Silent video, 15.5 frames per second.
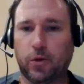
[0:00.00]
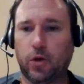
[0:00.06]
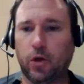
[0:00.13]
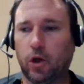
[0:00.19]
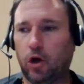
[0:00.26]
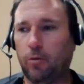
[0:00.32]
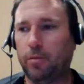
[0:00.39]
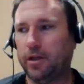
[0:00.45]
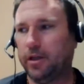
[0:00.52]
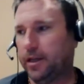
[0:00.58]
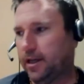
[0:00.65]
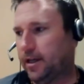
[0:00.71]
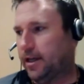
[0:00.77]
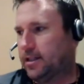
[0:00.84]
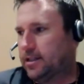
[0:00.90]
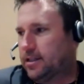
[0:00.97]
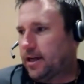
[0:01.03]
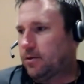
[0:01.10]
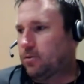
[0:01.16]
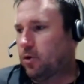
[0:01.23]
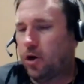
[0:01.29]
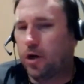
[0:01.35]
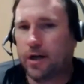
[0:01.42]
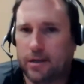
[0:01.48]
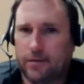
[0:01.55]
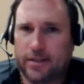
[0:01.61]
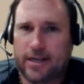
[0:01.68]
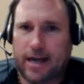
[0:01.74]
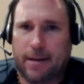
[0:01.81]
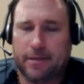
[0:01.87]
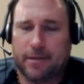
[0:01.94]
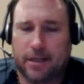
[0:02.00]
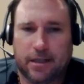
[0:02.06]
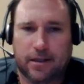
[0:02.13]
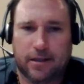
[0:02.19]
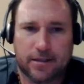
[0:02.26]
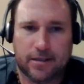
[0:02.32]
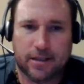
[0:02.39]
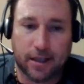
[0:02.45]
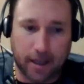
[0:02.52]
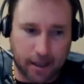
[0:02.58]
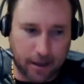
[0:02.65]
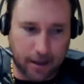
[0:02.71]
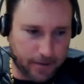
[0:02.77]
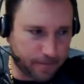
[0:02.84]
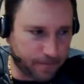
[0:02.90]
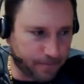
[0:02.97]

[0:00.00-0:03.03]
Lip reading: globally, it's like we're all kind of adapting in this together.